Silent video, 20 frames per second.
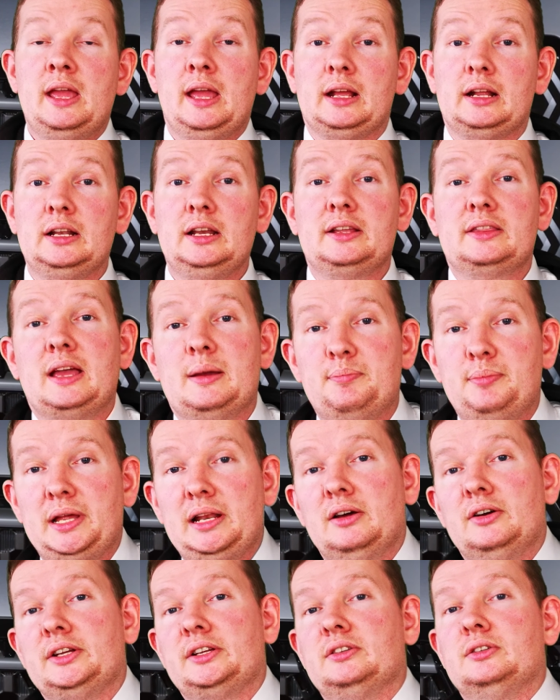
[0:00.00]
and click that
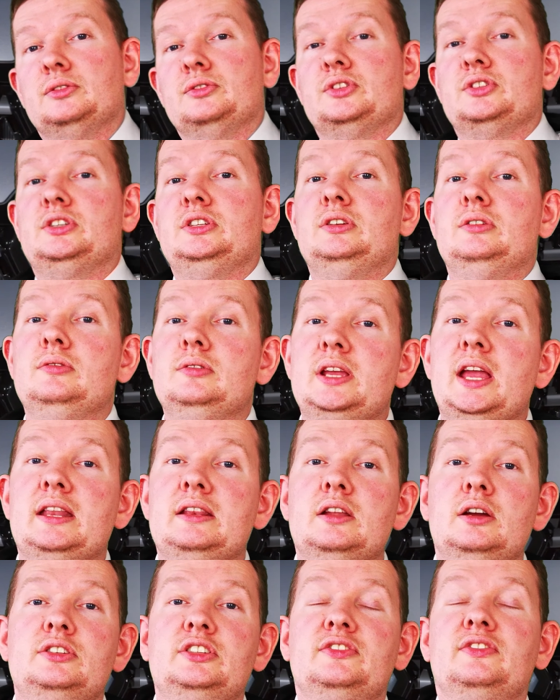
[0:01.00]
bell icon so you
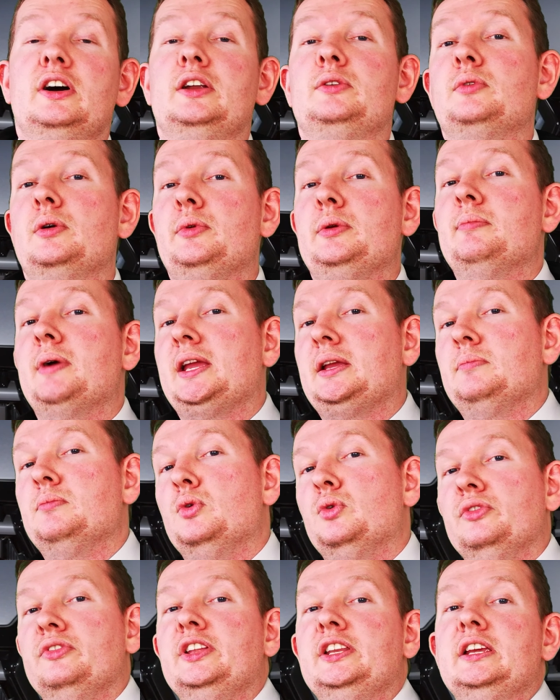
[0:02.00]
get notified when we make
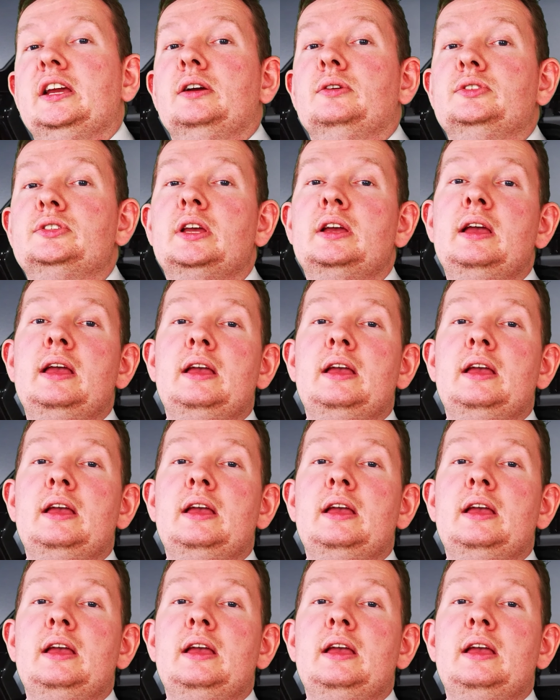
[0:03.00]
more videos,